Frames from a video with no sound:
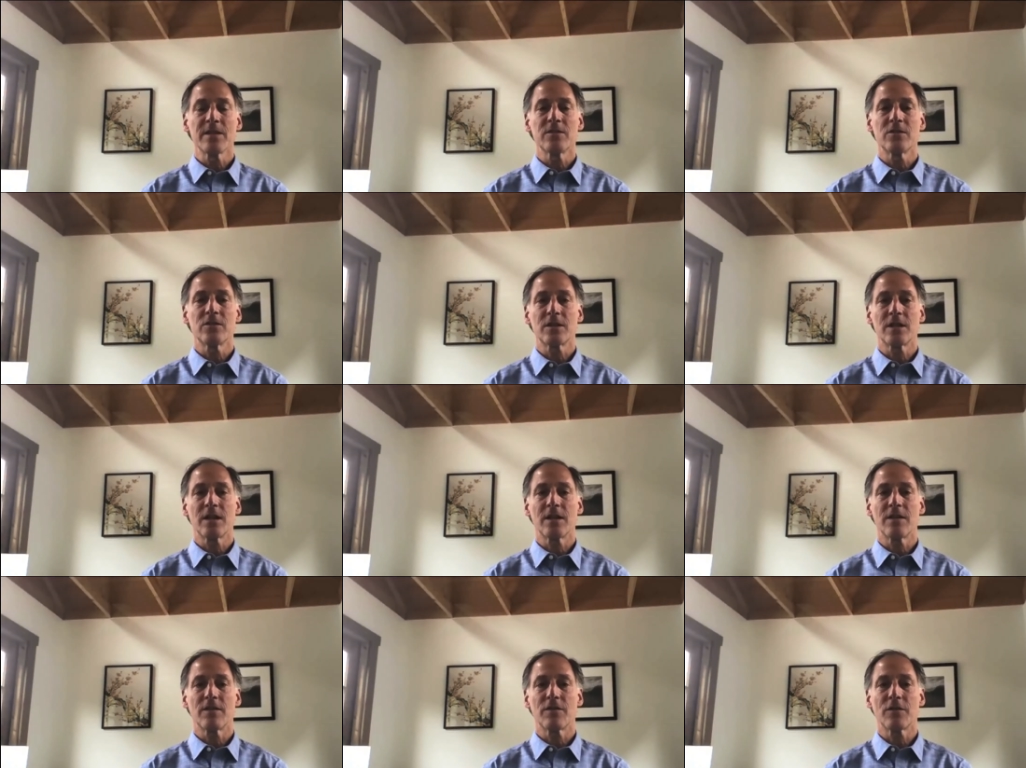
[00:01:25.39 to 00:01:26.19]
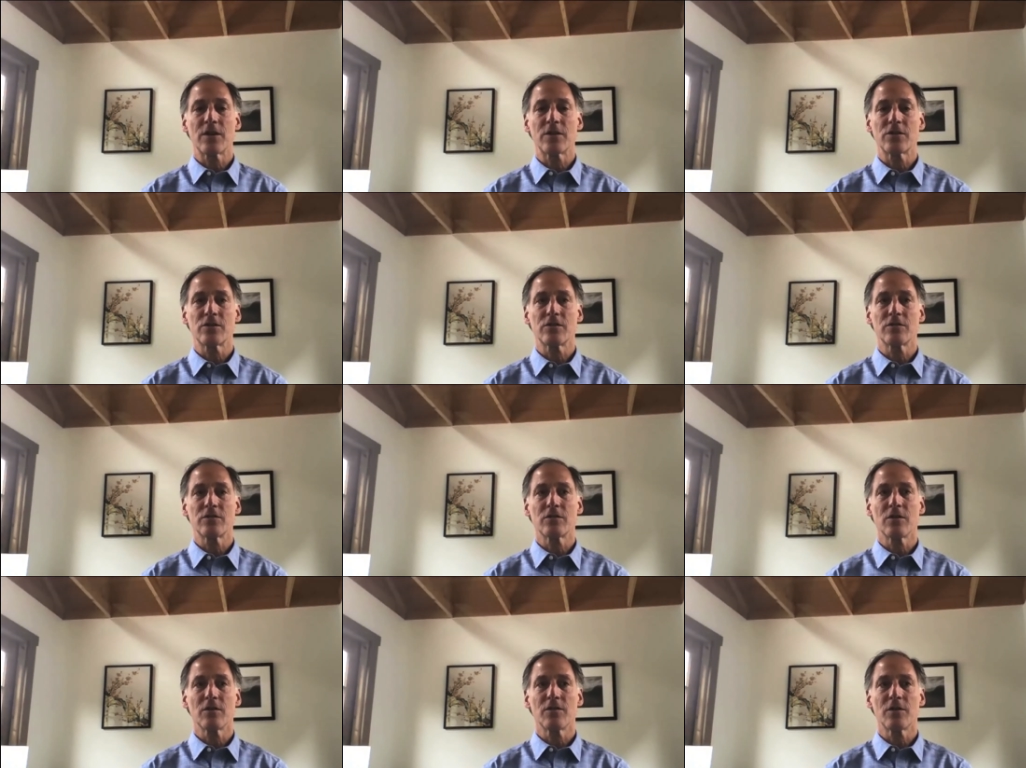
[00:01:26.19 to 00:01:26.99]
just to get a fresh
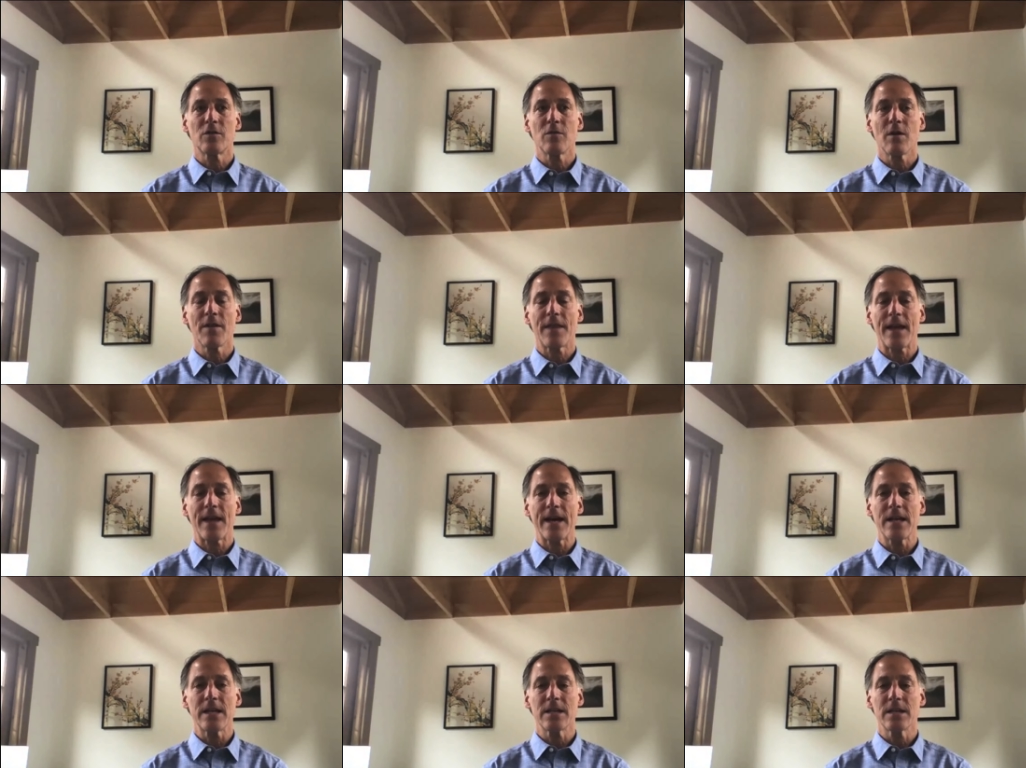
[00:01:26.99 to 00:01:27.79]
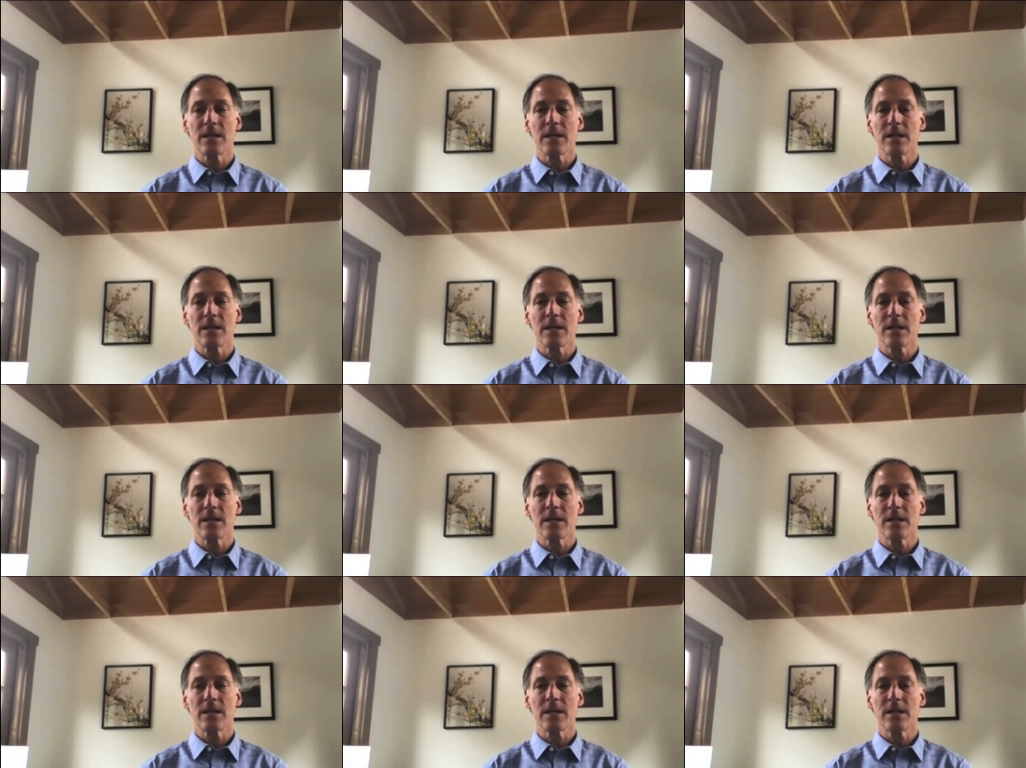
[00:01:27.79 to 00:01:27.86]
sort of view on that.